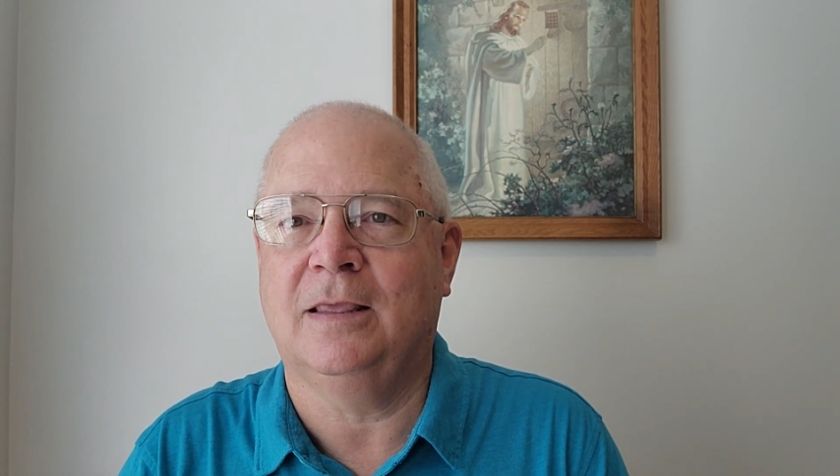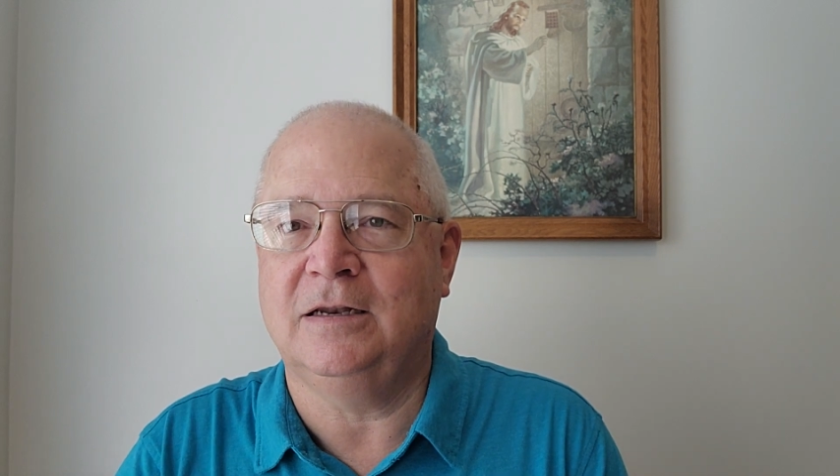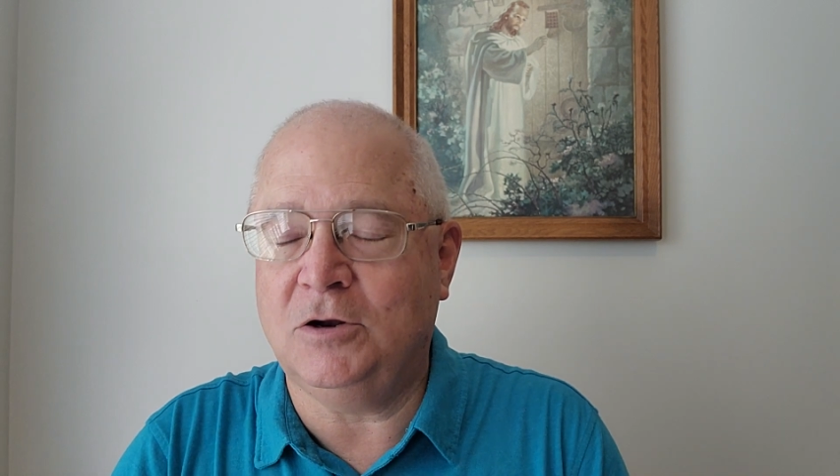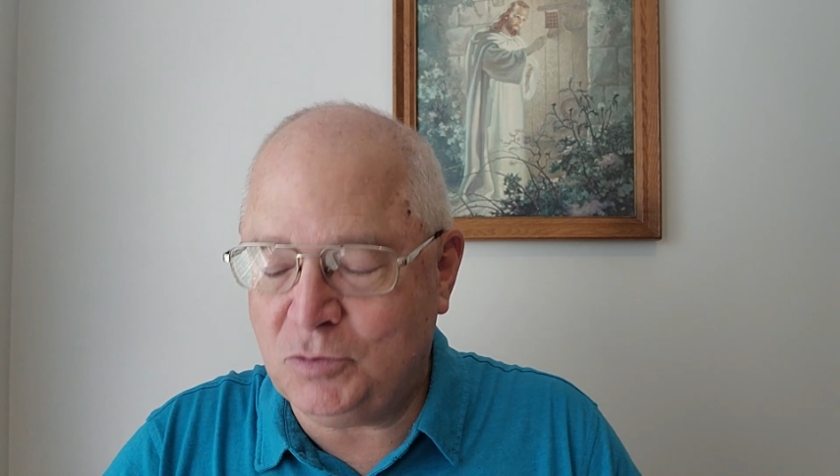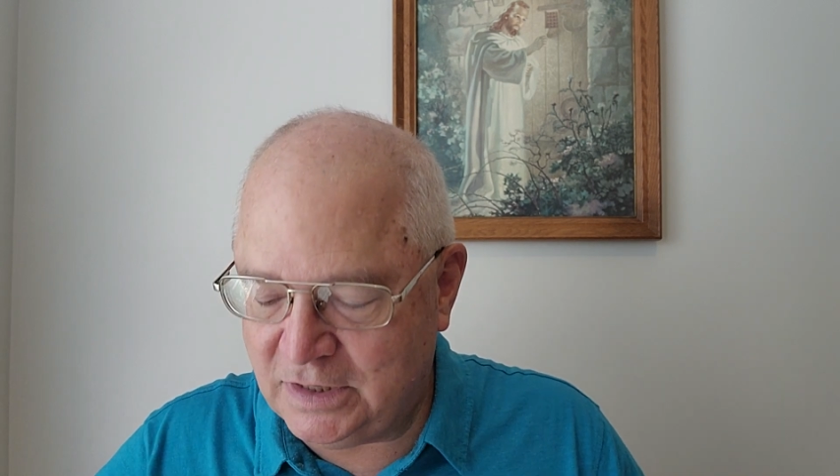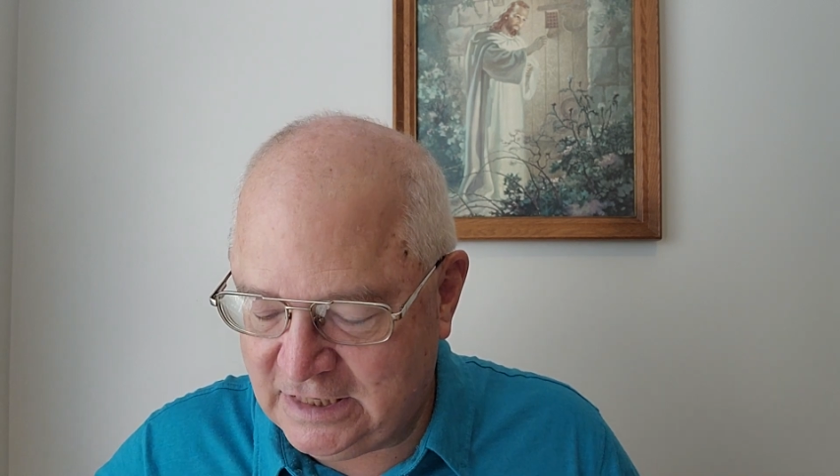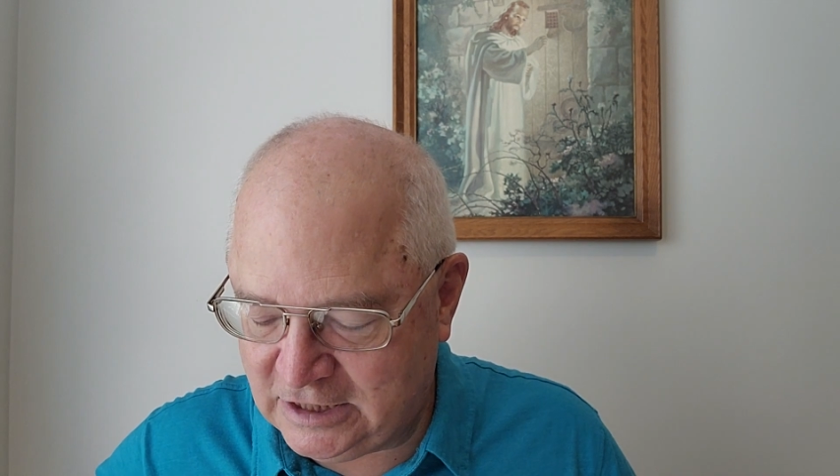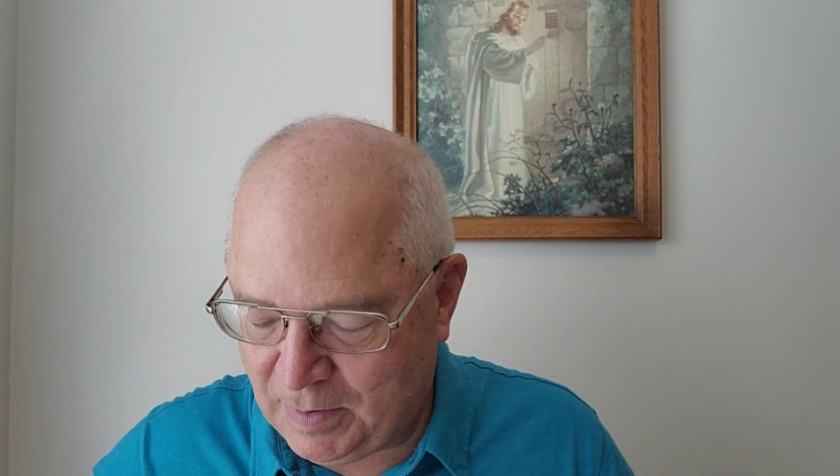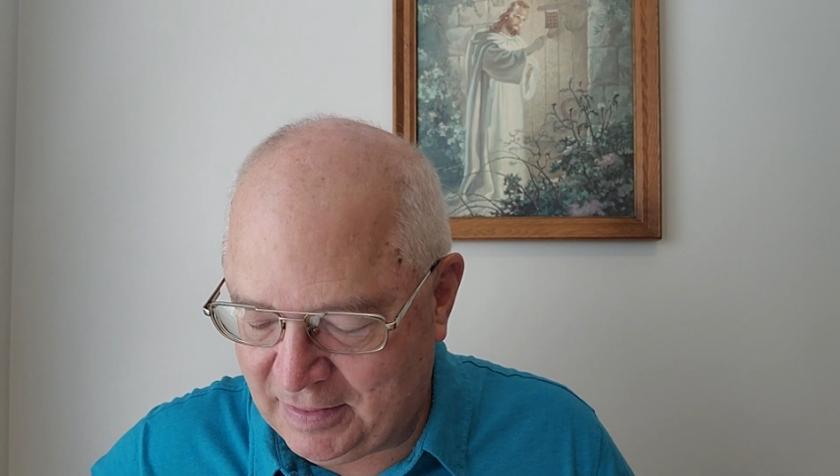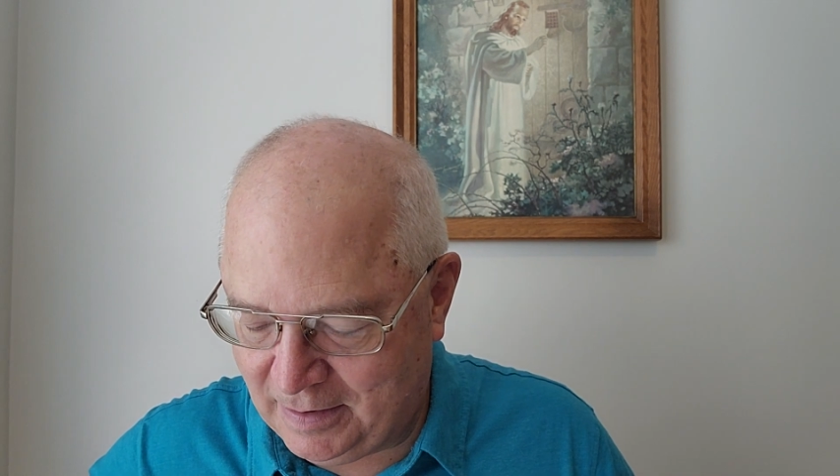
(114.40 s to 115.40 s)
Notice what it
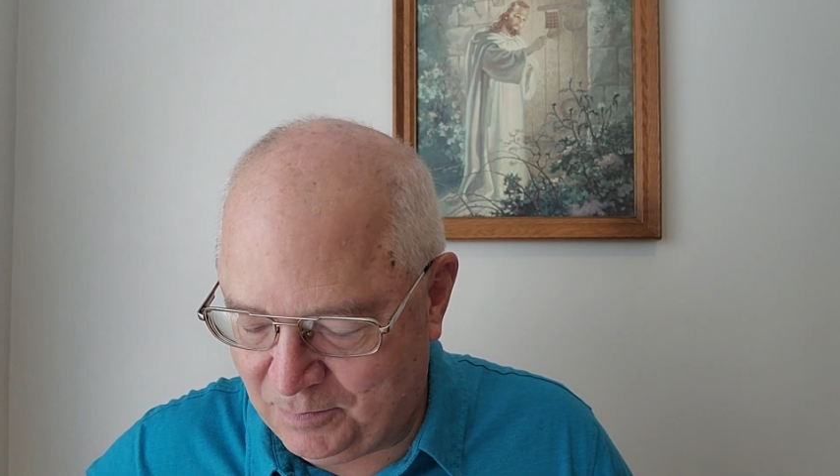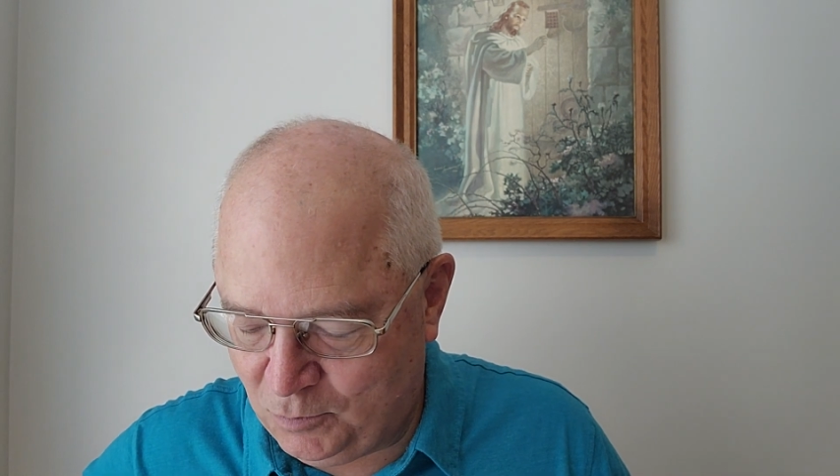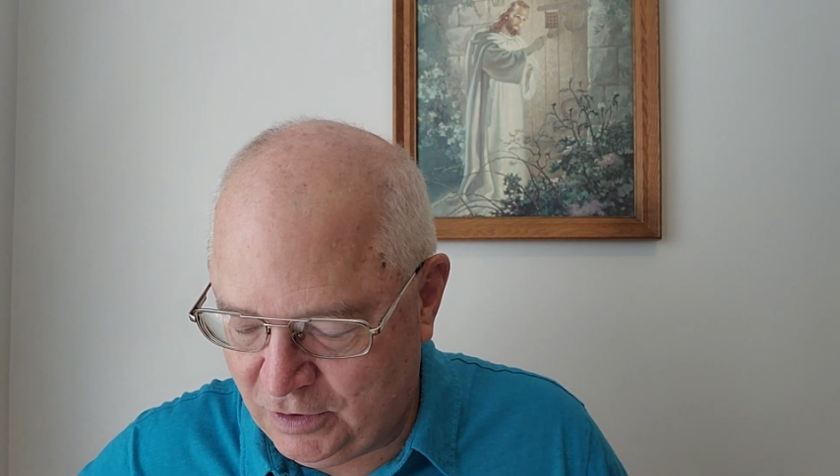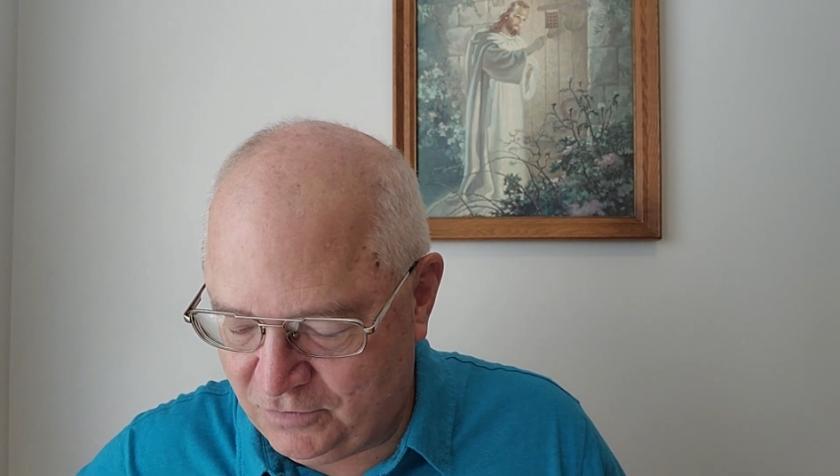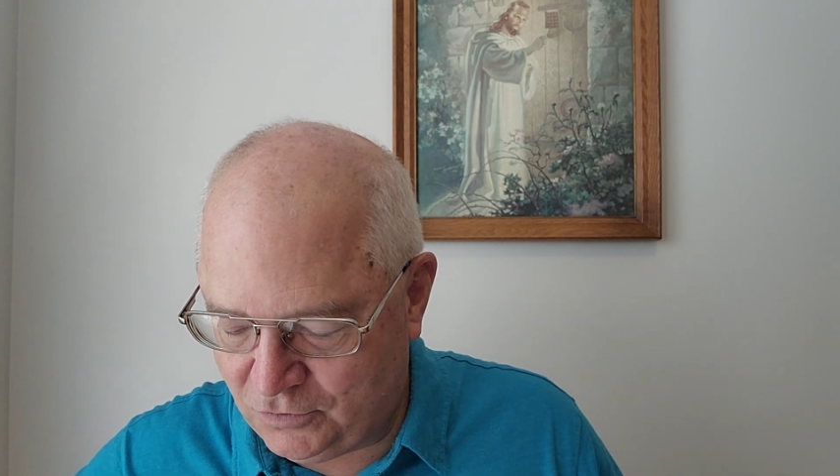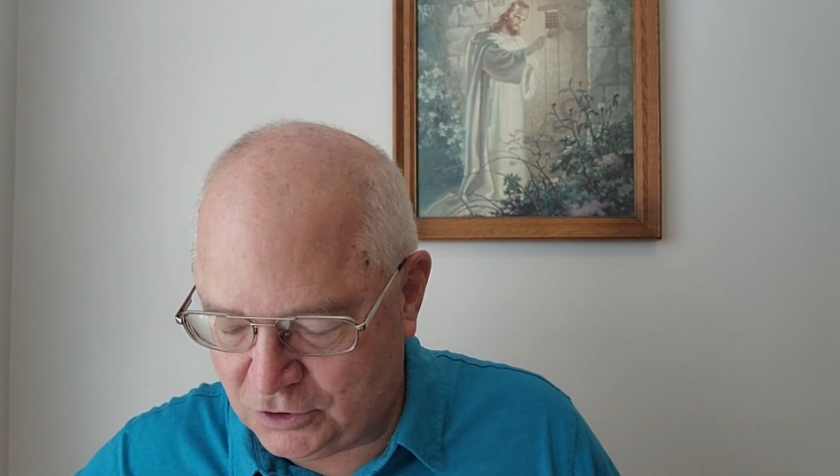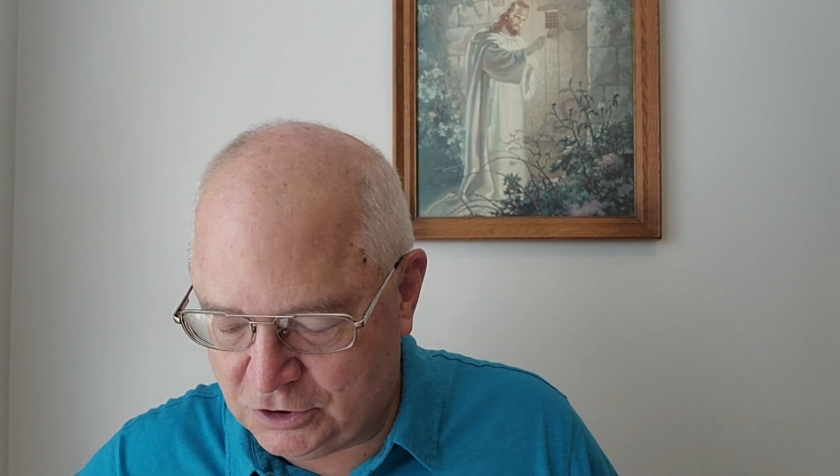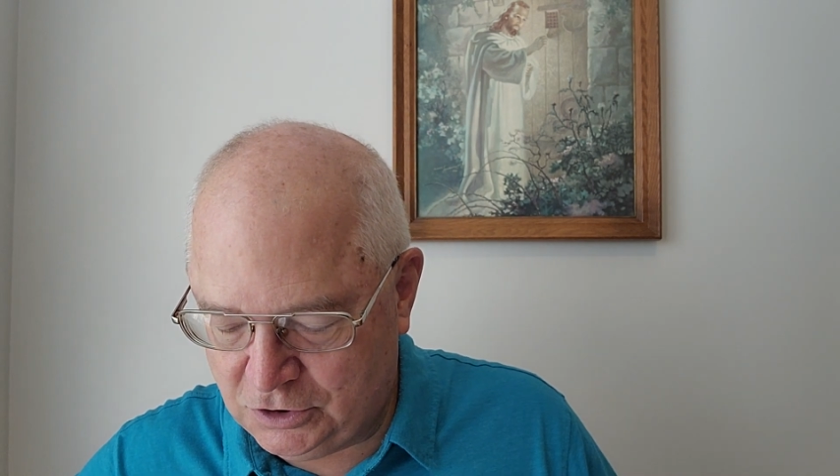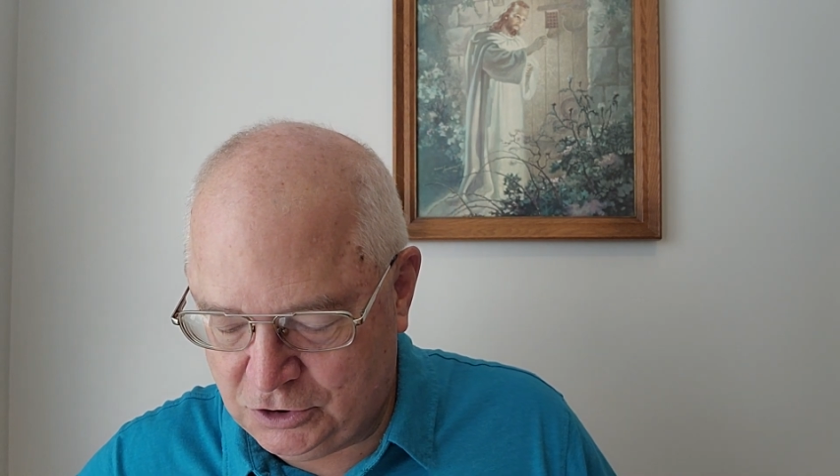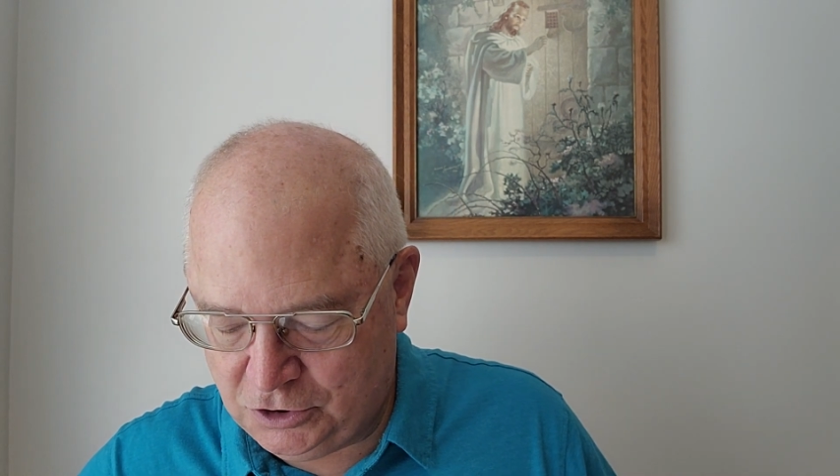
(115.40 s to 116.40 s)
says about them. We're in
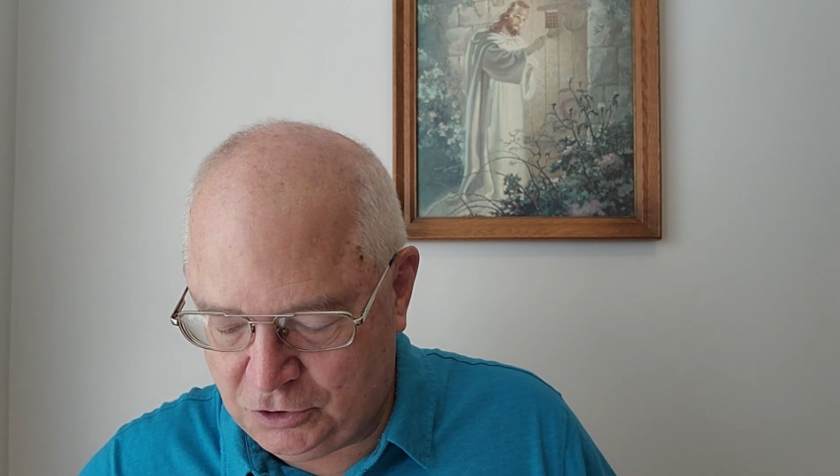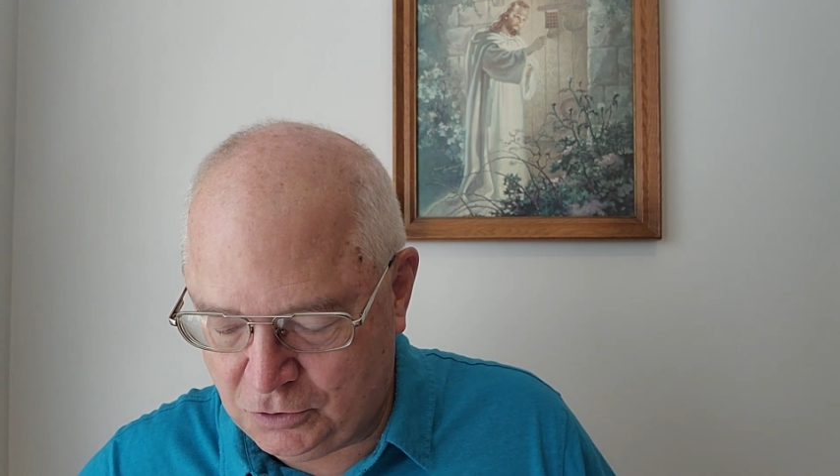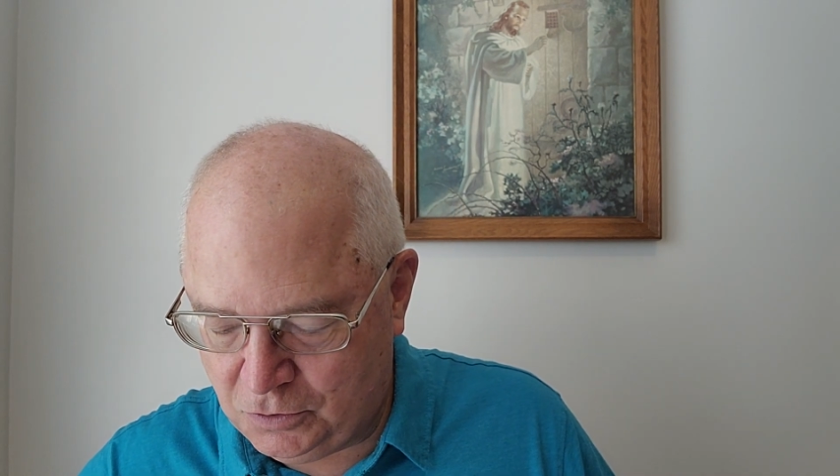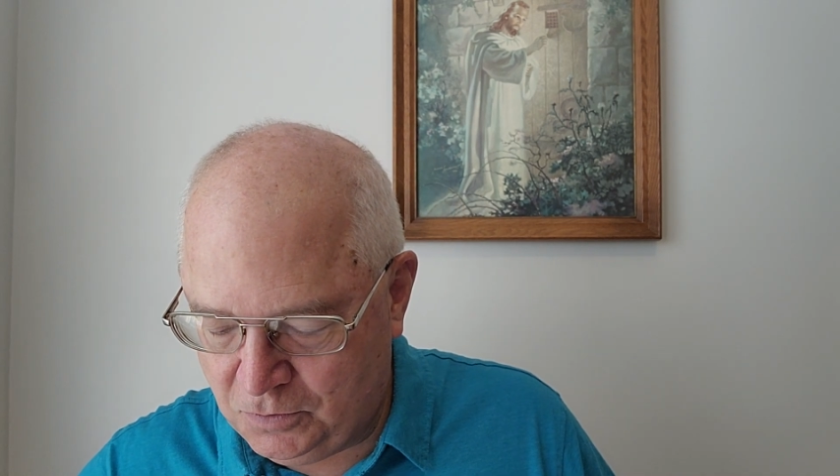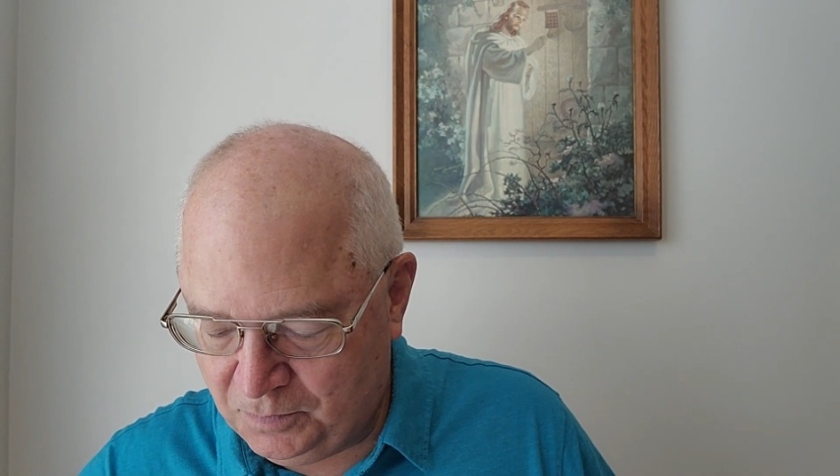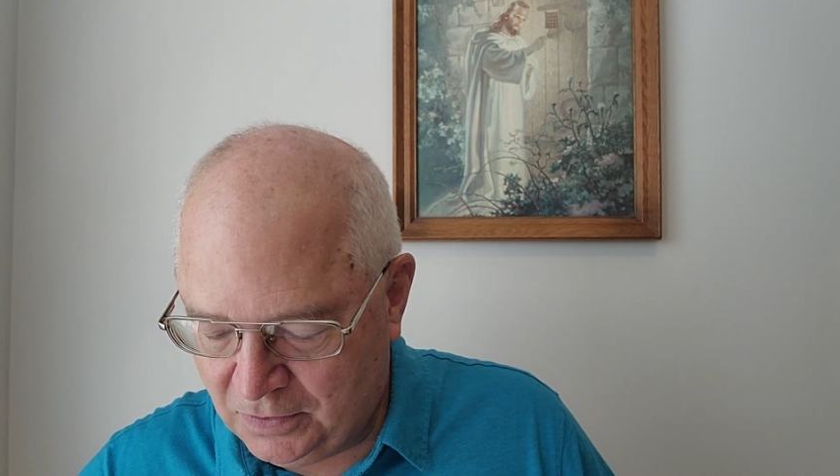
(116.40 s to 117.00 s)
verse 2